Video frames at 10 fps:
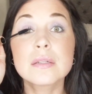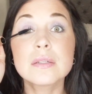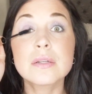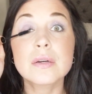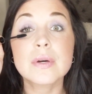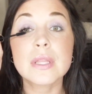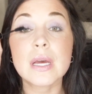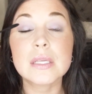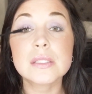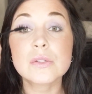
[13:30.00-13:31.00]
Do it like
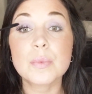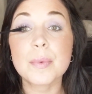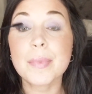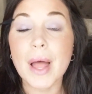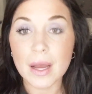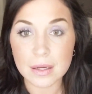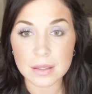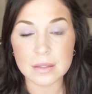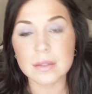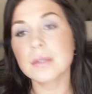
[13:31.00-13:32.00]
super black.
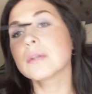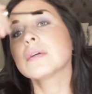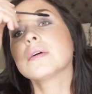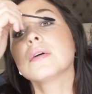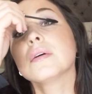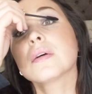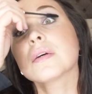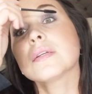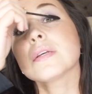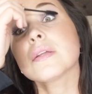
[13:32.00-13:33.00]

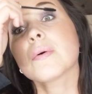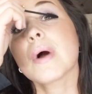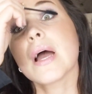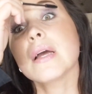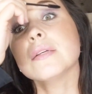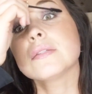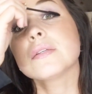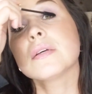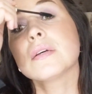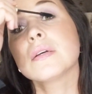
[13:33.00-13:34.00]
Because otherwise,
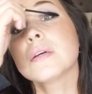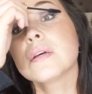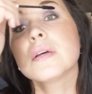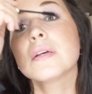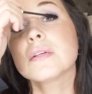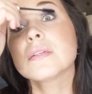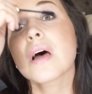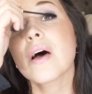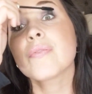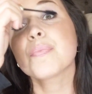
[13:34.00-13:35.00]

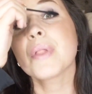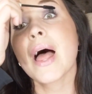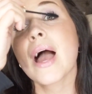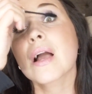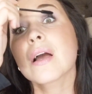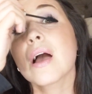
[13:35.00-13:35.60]
soft black,